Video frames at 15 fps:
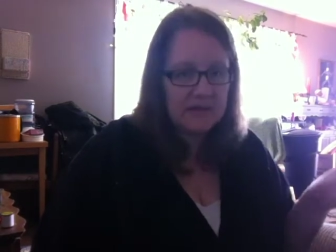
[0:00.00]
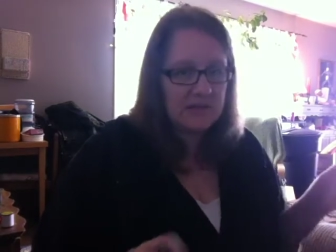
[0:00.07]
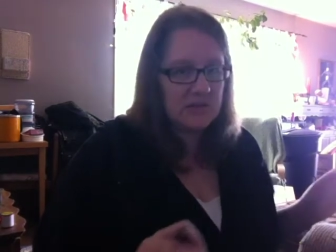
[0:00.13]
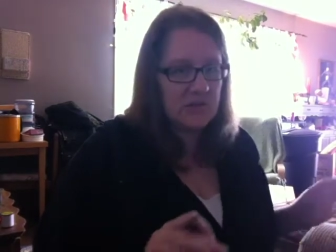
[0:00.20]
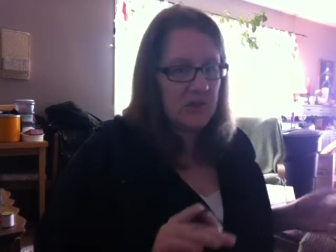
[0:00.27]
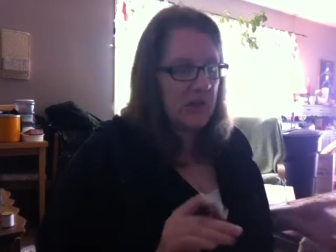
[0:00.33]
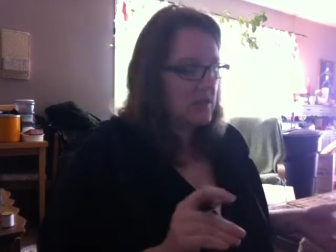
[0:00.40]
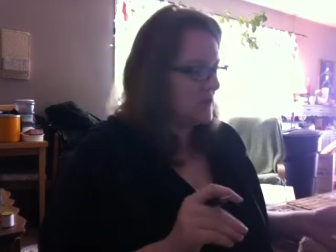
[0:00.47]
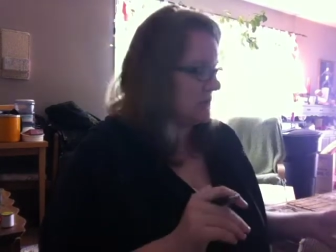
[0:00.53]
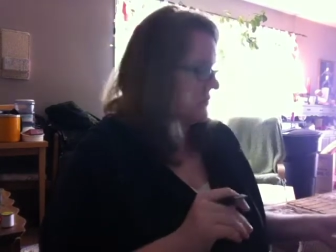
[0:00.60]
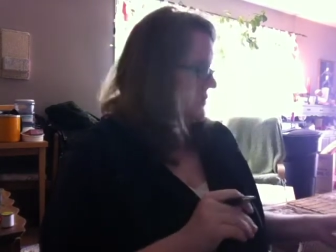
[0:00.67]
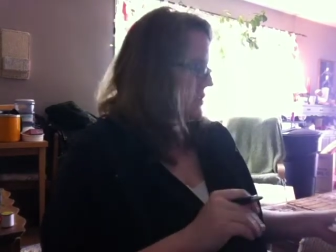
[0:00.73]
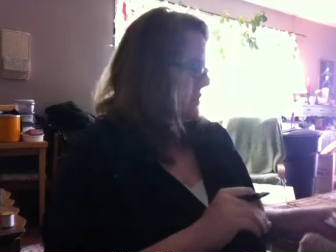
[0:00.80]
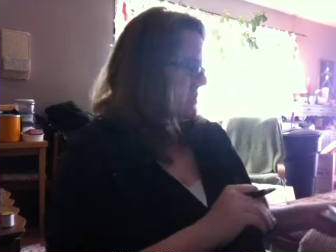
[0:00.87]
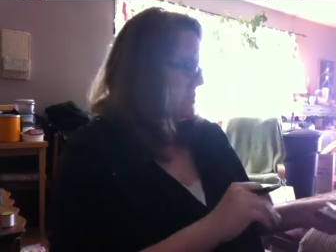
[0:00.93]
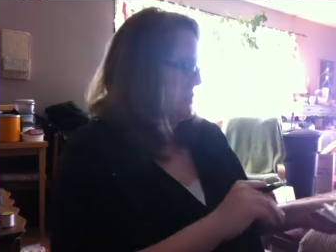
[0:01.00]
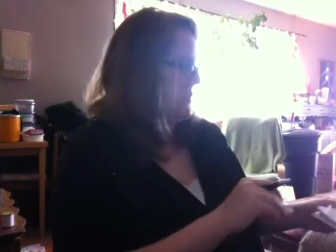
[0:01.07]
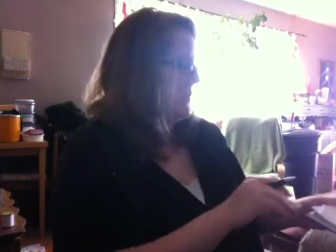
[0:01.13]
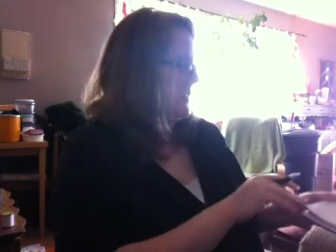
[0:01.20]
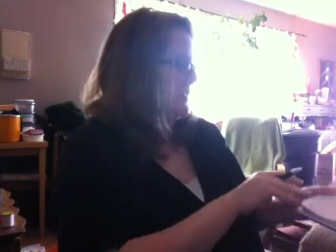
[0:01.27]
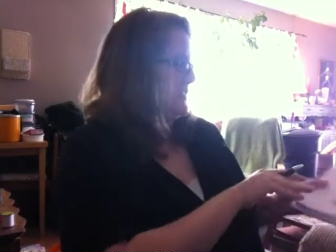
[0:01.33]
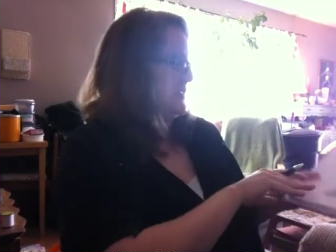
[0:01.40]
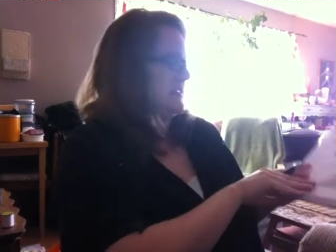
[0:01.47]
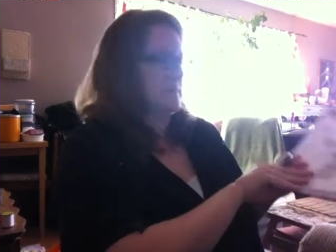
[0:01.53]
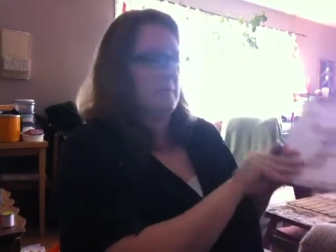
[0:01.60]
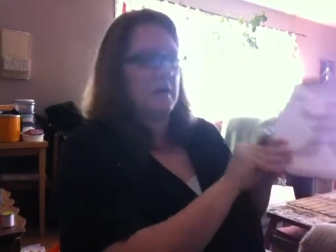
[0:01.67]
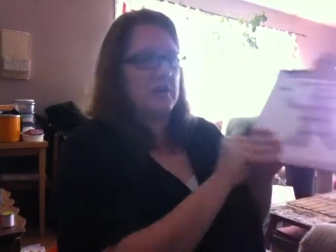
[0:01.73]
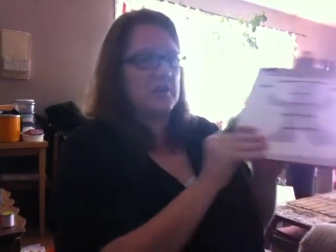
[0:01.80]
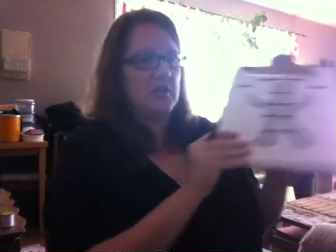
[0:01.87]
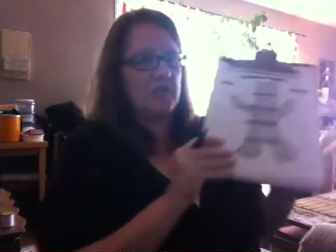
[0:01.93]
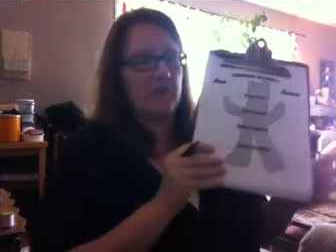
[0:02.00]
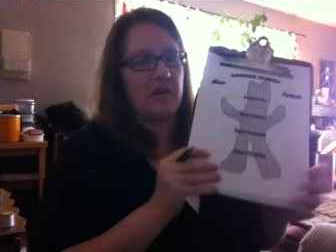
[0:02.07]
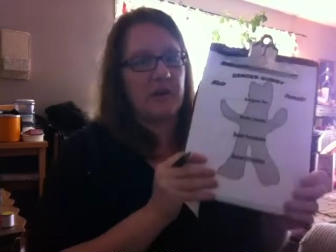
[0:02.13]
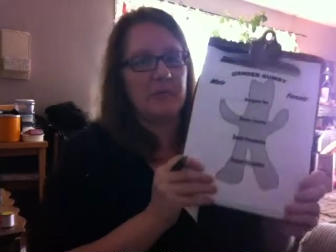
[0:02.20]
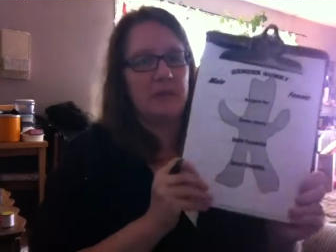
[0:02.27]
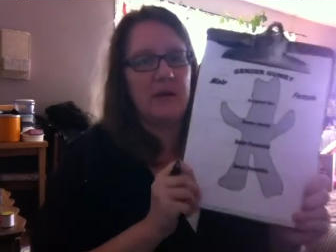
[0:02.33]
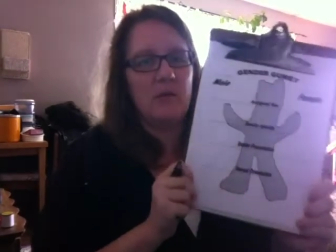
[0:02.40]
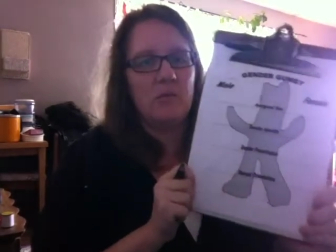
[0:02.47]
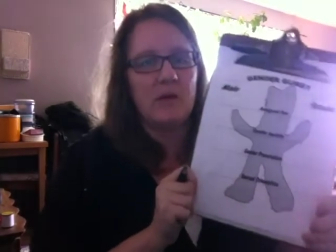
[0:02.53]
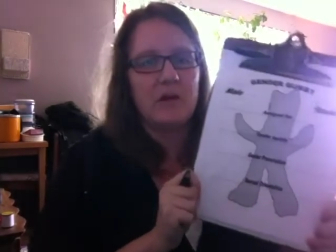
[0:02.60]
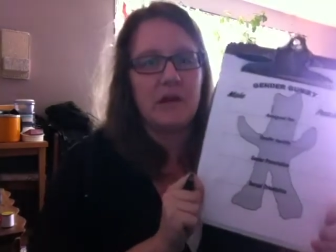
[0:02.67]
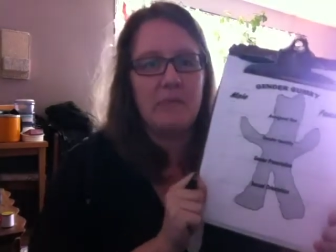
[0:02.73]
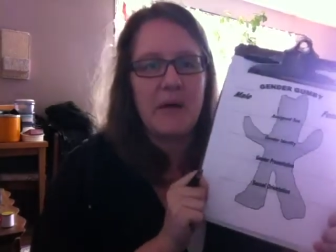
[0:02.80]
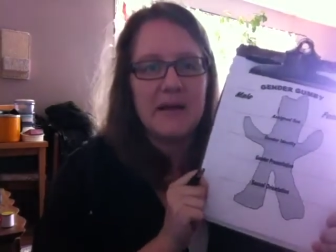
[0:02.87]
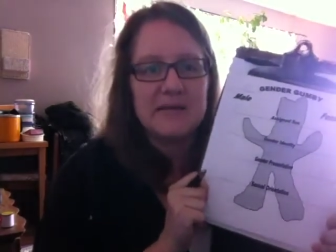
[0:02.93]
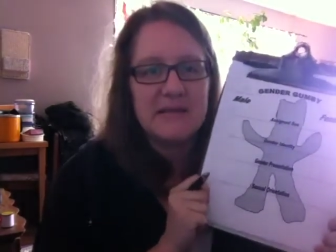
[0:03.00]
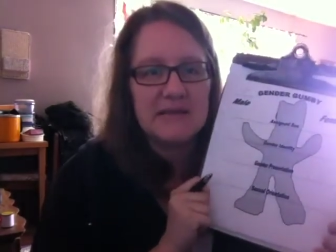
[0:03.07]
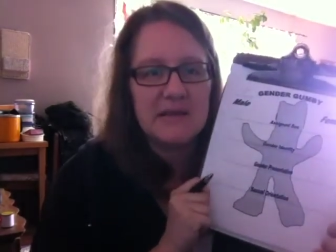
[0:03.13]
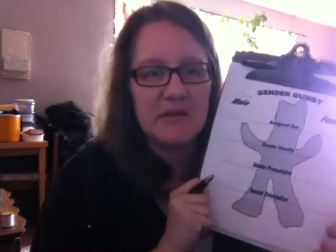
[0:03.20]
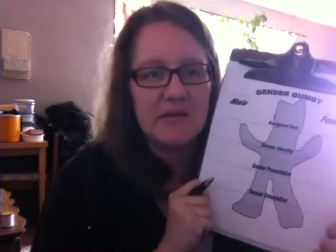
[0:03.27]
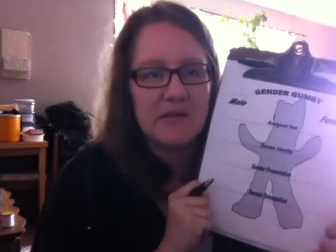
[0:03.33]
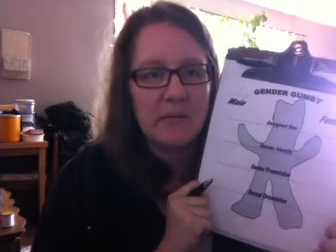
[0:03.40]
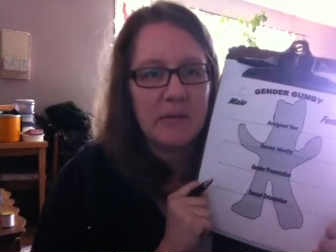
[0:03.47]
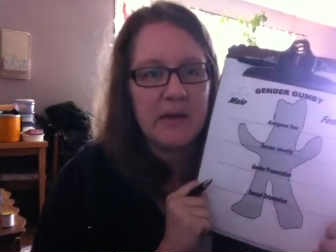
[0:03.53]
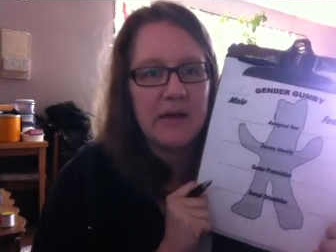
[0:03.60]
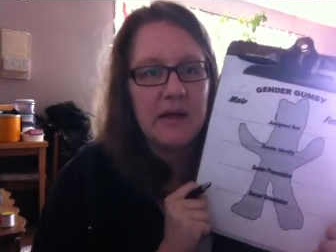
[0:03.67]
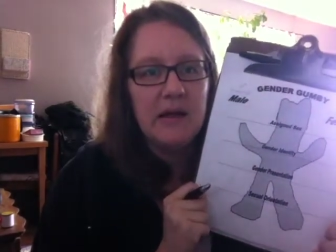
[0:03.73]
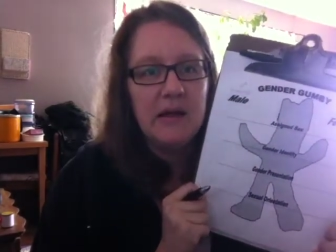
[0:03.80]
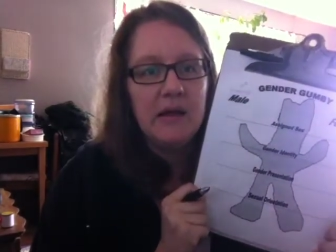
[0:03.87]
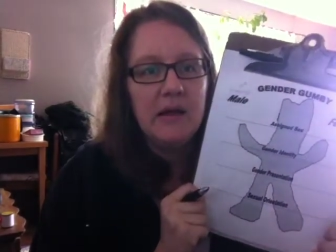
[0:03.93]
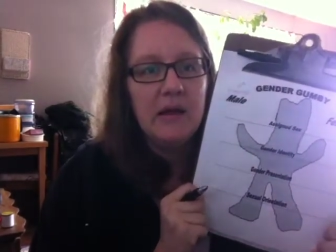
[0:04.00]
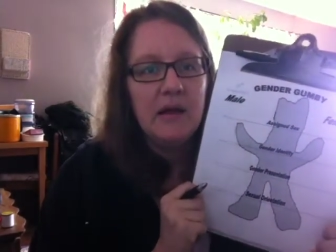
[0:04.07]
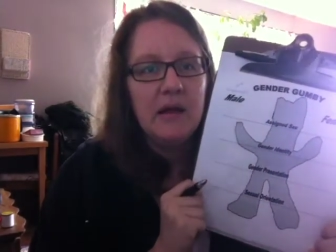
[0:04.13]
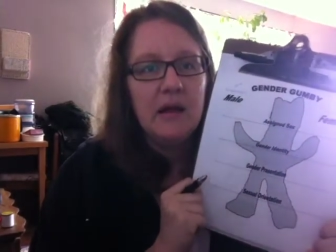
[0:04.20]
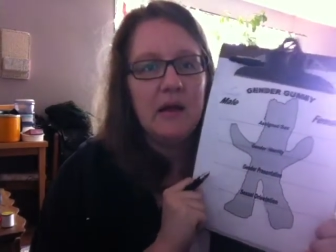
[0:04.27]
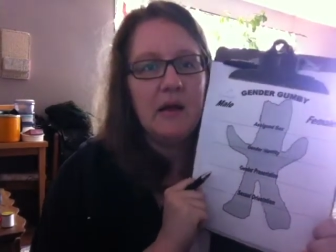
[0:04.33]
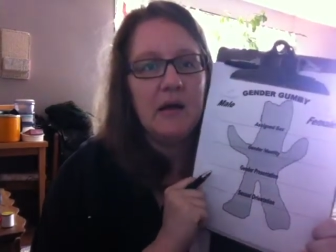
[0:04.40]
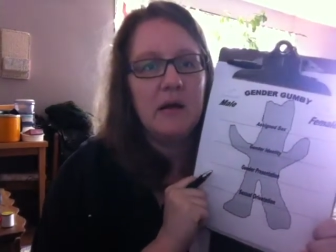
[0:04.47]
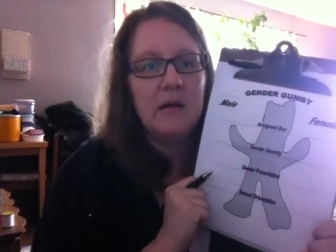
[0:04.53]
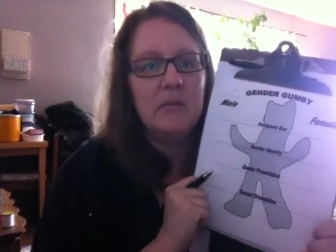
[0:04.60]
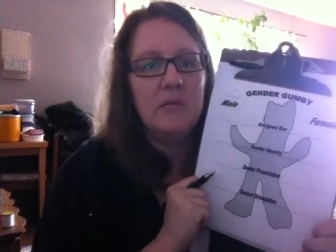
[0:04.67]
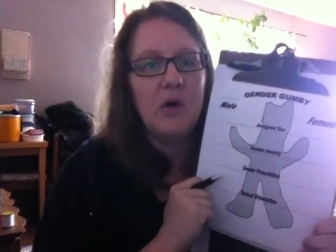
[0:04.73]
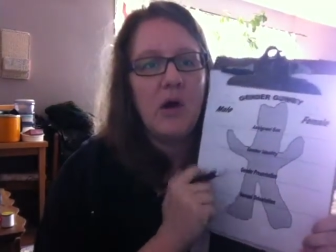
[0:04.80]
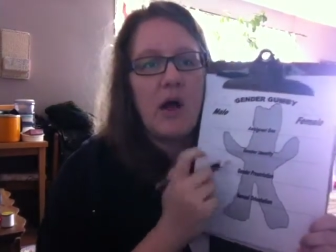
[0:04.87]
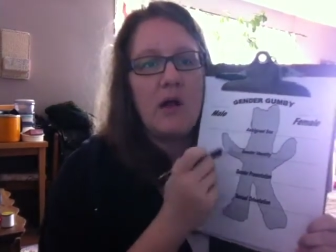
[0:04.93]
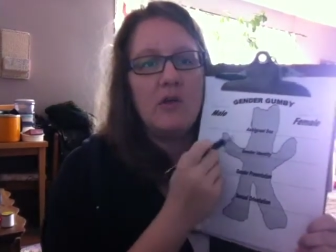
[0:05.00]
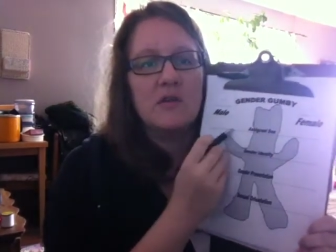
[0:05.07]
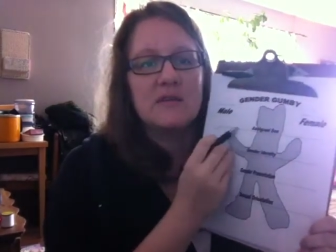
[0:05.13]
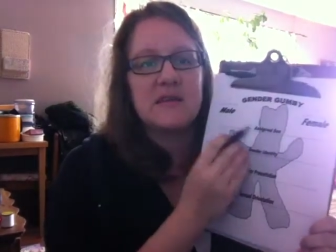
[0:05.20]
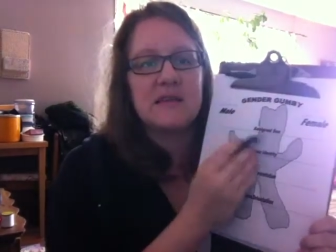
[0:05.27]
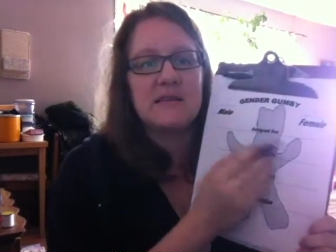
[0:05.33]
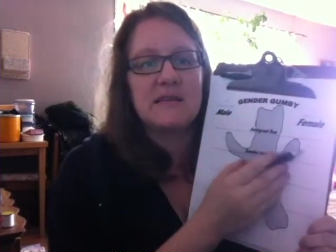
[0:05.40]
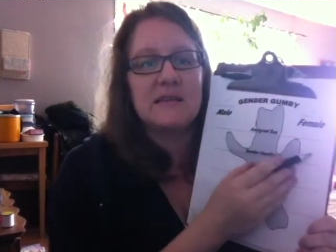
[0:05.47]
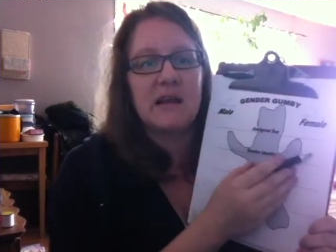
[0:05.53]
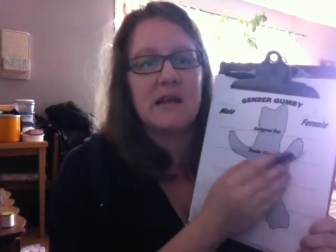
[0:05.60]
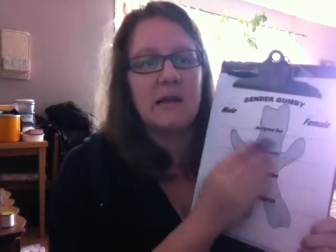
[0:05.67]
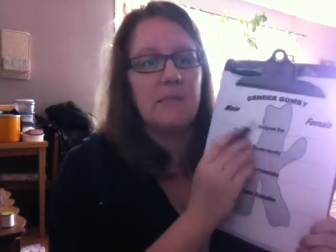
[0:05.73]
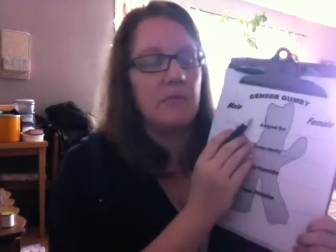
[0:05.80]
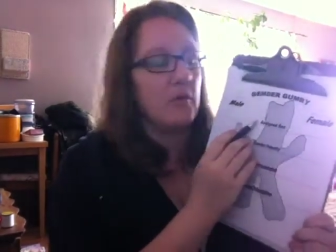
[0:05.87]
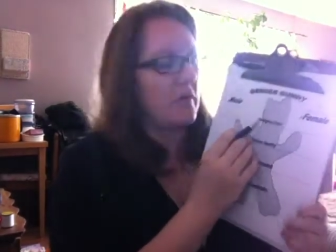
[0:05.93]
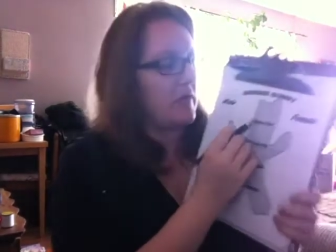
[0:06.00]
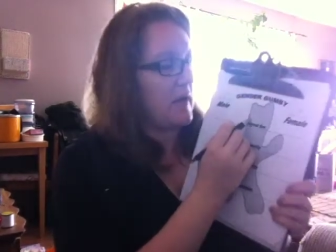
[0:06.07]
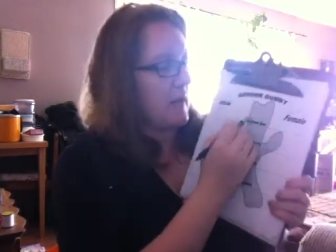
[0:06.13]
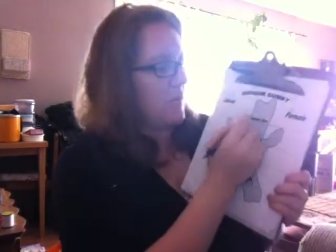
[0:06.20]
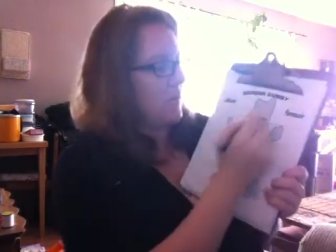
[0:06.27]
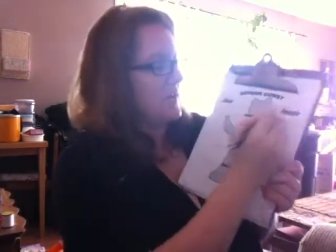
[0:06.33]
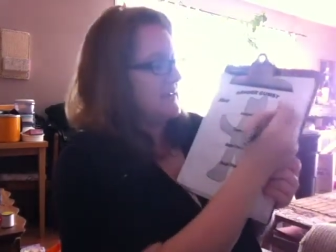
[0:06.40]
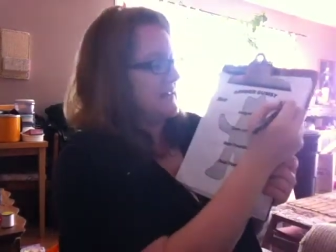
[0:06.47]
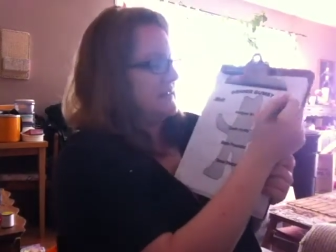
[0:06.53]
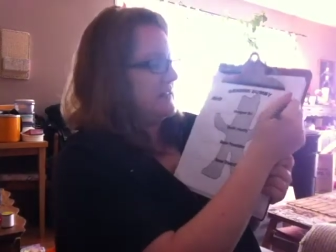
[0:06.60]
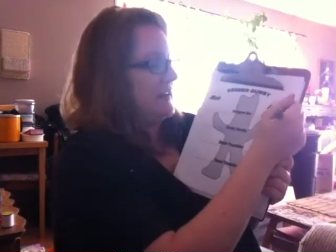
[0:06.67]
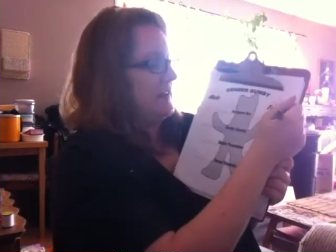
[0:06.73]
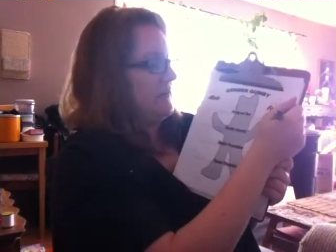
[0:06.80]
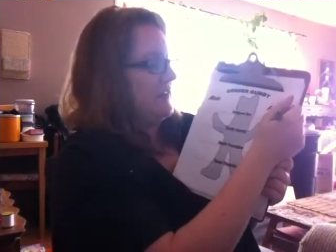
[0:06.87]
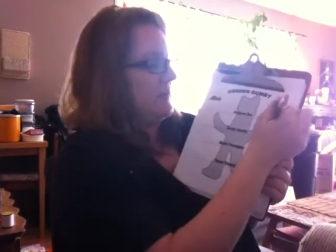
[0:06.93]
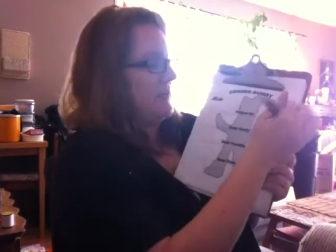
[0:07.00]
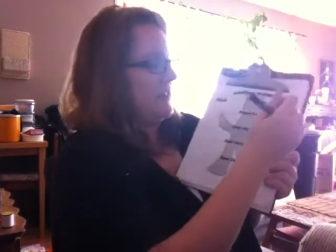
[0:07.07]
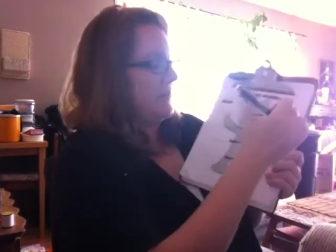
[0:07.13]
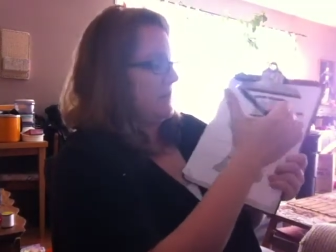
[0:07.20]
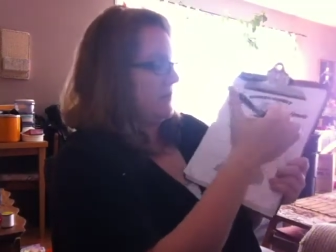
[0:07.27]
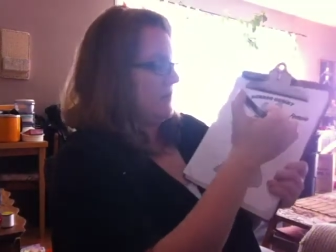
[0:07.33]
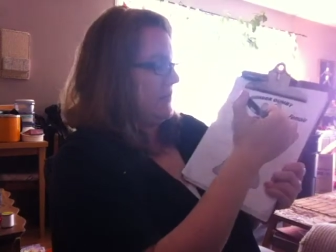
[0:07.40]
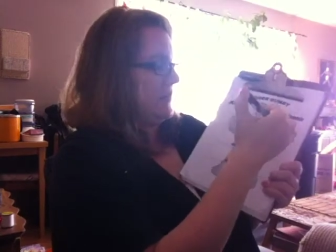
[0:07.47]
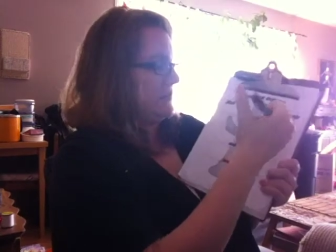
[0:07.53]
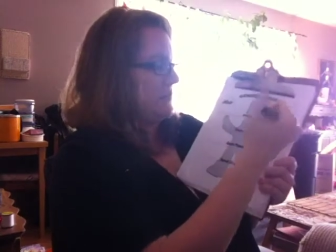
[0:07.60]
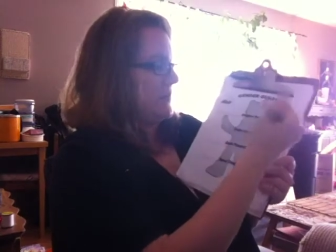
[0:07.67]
doesn't change. I'm just going to show you this is my Gender Gumby. We're going to pass this out to everybody. Um, your sex assigned at birth. I was assigned female at birth,